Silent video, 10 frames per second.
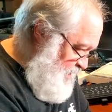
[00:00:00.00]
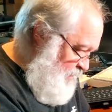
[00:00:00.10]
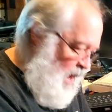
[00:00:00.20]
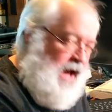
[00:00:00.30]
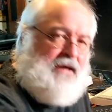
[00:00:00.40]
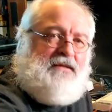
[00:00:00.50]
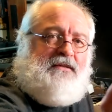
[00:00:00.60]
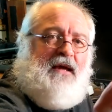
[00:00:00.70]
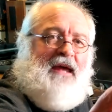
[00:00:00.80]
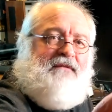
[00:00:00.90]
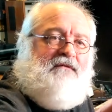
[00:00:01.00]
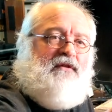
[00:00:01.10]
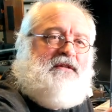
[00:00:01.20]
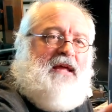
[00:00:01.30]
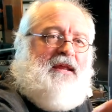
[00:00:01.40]
of the box. I haven't even
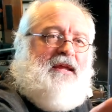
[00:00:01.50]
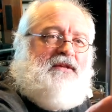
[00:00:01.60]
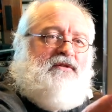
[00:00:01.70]
looked at it yet,